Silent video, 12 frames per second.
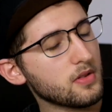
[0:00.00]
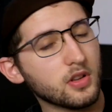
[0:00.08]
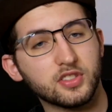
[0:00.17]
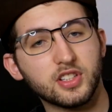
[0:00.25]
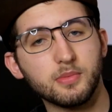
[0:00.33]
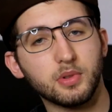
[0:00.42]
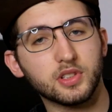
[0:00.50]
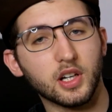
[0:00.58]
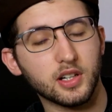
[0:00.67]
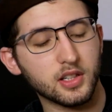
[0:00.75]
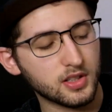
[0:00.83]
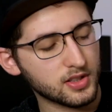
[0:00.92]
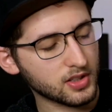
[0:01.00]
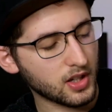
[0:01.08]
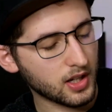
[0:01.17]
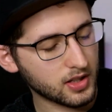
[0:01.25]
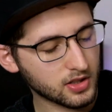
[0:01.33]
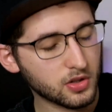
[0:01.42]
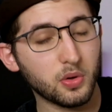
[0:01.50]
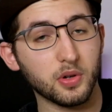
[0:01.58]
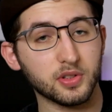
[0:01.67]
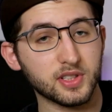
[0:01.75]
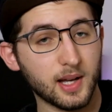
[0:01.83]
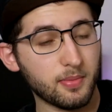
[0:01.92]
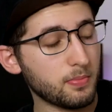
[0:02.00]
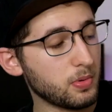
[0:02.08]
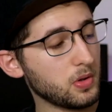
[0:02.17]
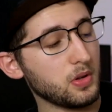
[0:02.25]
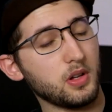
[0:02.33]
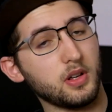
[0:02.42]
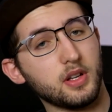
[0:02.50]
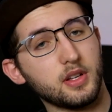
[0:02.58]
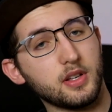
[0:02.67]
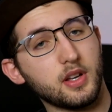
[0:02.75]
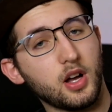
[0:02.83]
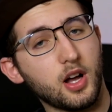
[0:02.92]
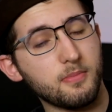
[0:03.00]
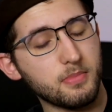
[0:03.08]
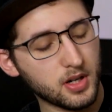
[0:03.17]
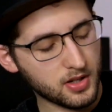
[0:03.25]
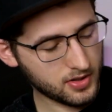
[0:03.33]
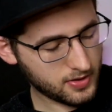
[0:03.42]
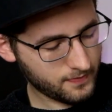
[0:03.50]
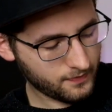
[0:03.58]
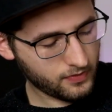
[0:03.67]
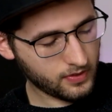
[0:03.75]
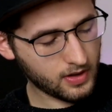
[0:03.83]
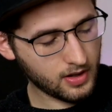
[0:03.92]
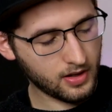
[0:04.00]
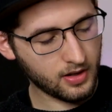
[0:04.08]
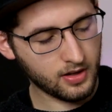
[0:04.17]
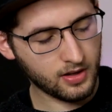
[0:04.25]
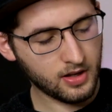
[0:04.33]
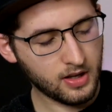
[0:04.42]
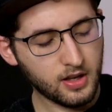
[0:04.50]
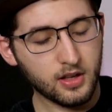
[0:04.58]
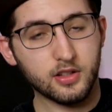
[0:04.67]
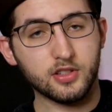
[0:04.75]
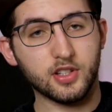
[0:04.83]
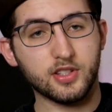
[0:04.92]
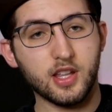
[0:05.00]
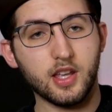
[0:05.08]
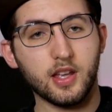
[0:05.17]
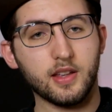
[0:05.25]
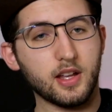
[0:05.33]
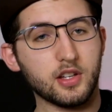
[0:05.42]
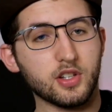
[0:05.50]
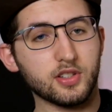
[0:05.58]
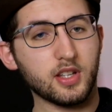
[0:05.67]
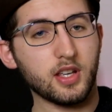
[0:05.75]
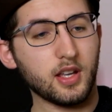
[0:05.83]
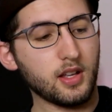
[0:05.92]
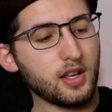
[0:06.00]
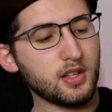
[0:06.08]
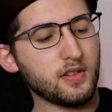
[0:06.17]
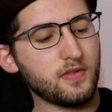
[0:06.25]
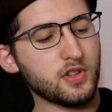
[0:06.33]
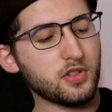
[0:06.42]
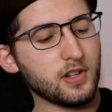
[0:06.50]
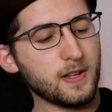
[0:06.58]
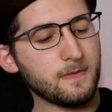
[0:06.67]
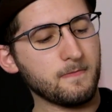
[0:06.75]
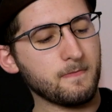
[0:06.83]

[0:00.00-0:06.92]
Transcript: Seymour Duncan designed coil tappable humbuckers. Just here and just here individually.